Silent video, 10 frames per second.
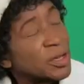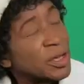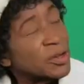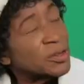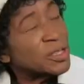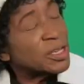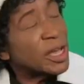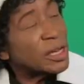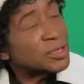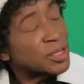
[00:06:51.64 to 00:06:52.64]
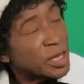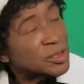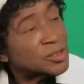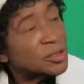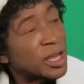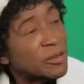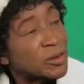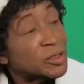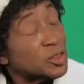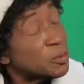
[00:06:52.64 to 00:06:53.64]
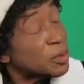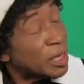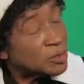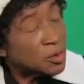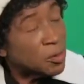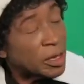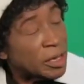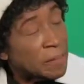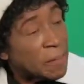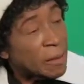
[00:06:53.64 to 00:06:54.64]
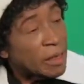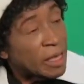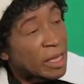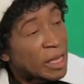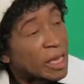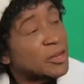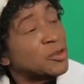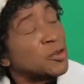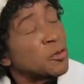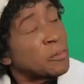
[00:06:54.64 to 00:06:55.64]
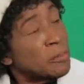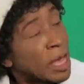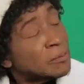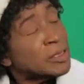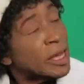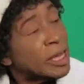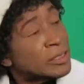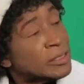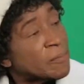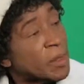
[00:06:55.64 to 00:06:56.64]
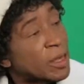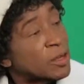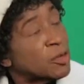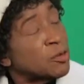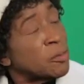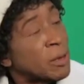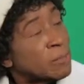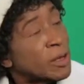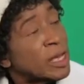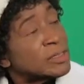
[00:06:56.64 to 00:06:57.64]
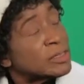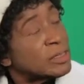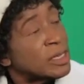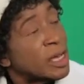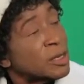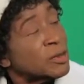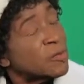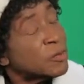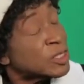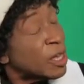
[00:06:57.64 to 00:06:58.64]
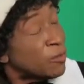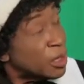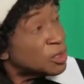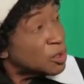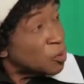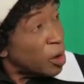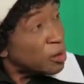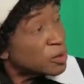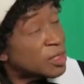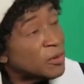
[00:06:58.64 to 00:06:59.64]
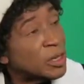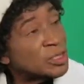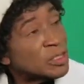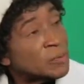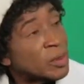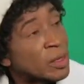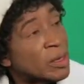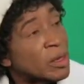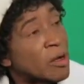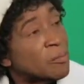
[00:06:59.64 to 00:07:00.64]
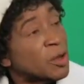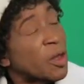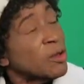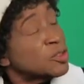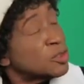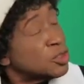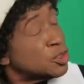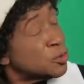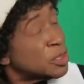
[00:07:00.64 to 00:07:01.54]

here you say God touched your life in a supernatural way, and you were baptized. Now you were baptized um, for salvation in water and salvation. But also, did you